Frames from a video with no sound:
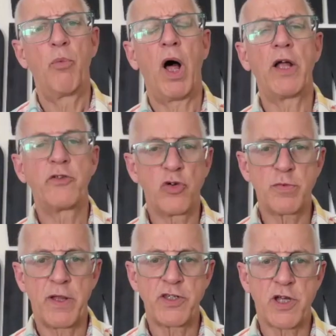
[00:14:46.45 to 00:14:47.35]
I talked
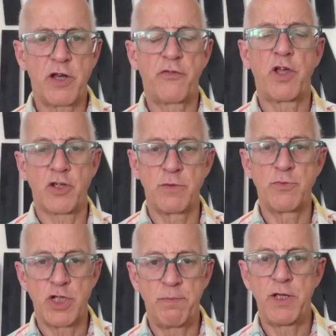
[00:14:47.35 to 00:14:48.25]
about this idea of custom
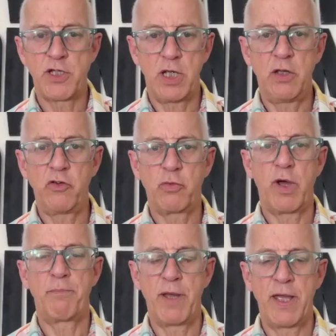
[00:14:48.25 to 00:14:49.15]
GPTs, where
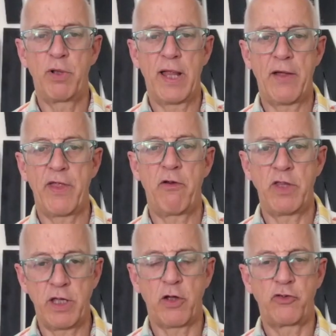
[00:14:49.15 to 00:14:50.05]
people out there in
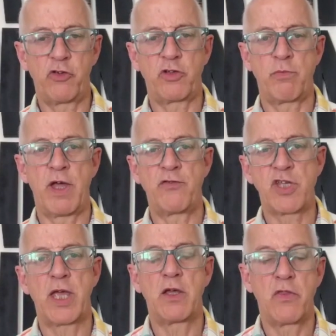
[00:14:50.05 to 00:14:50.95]
the ecosystem, they've
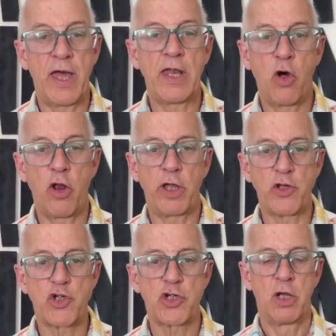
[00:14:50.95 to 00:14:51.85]
taken their
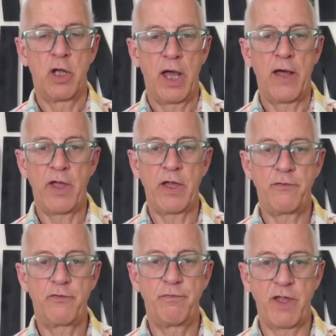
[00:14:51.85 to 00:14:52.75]
knowledge and
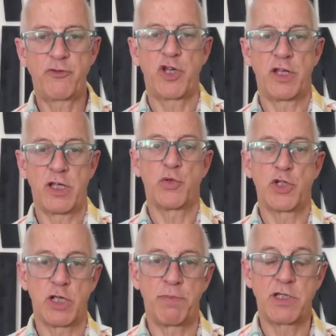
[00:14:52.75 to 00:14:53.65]
they've turned it into a
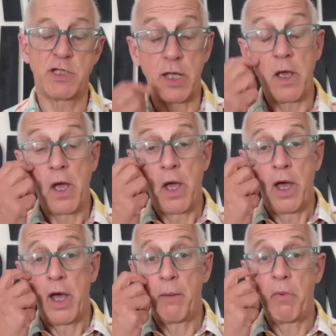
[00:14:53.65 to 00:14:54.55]
GPT.
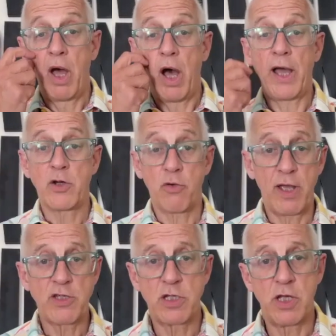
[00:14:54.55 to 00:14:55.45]
I
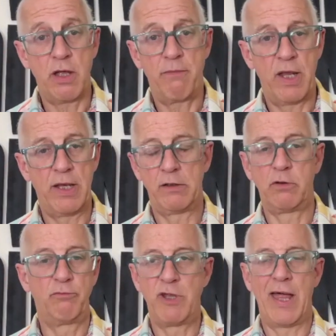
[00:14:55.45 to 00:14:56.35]
created a
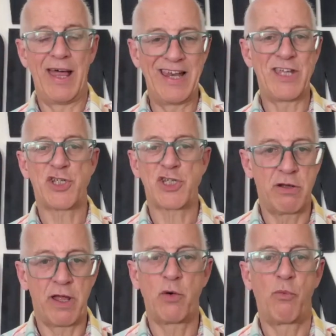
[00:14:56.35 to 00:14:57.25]
list,
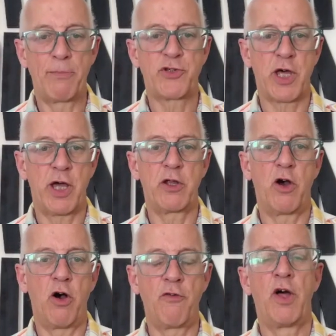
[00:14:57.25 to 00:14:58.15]
like a website
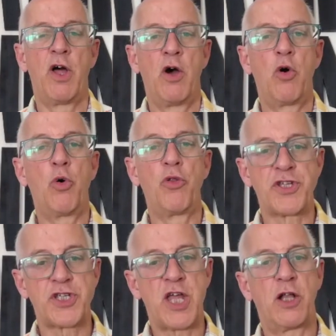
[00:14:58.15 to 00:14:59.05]
of all the
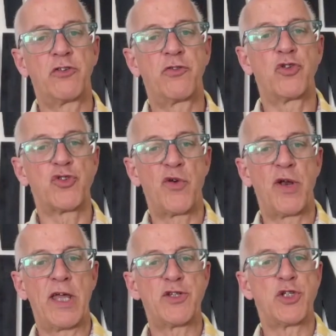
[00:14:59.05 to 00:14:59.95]
Salesforce
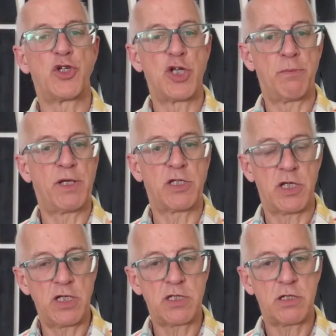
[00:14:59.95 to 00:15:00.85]
related to
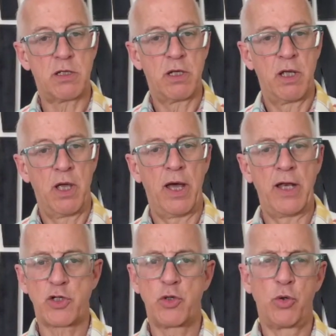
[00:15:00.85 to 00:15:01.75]
GPTs, and it's
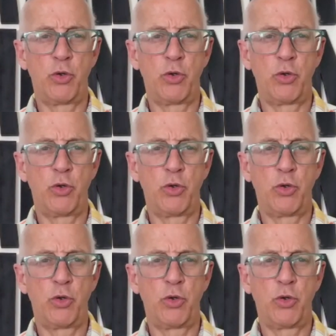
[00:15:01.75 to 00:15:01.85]
called